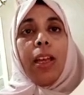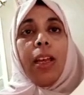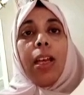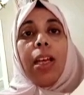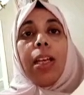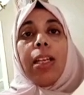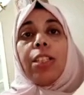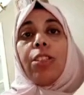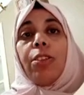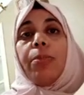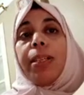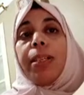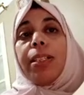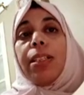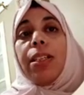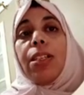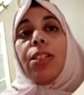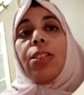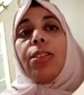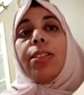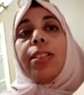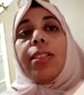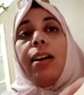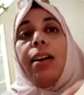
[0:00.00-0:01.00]
So
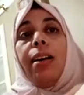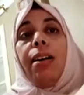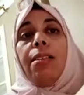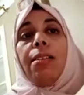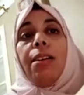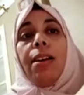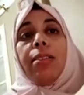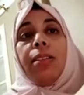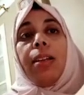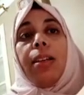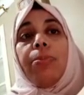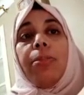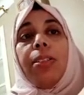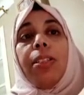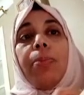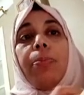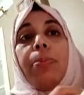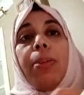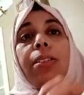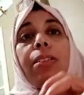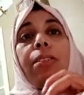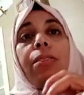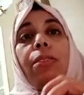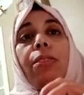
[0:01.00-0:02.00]
materials are adapted
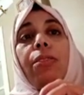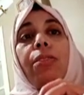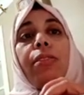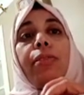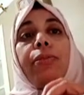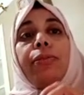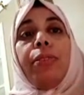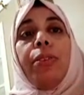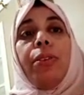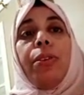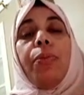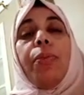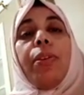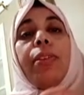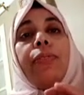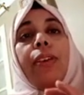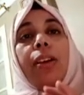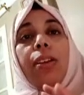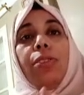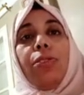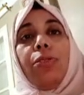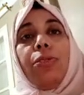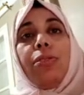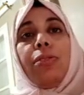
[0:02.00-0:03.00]
based on the following
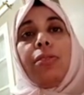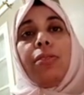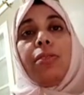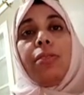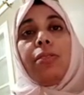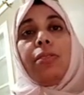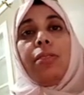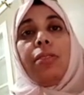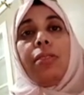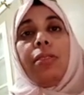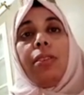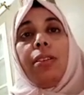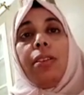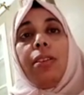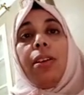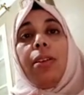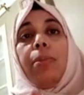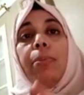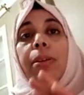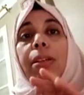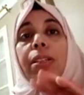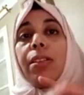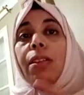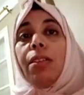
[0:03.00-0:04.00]
factors.
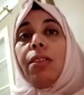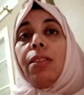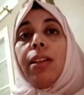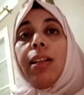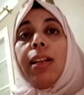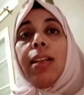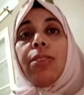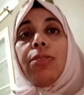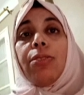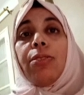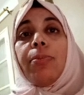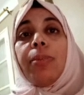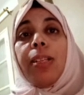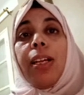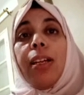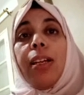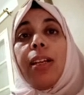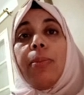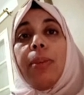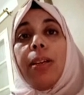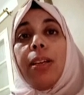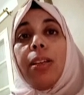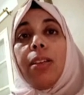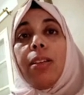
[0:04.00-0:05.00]
Based on the classroom
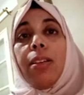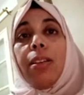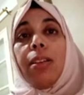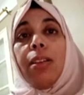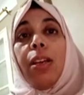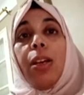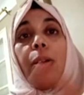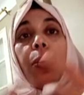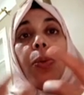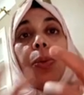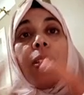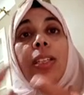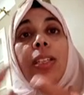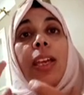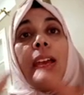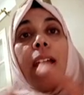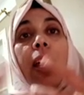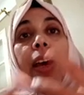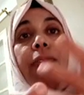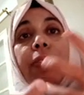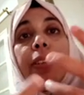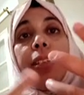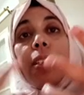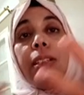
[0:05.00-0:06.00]
dynamic, what I
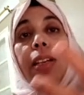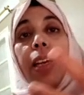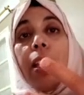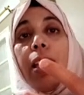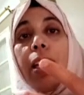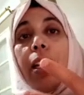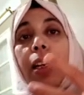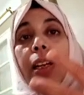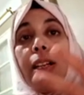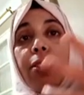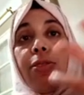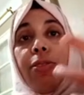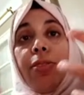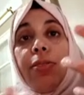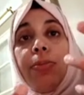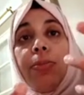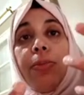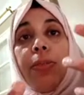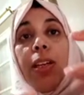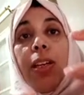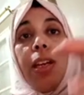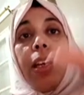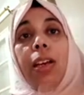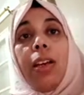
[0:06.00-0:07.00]
have inside the classroom
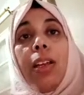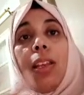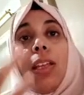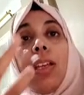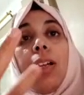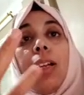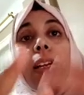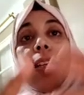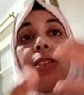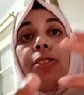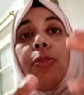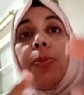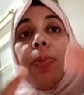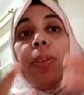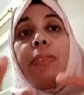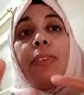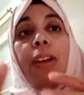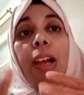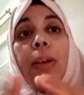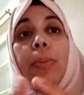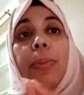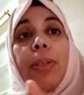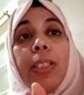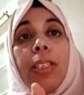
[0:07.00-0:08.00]

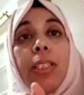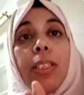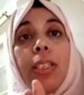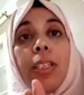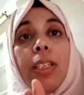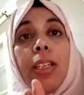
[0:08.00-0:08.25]
environment.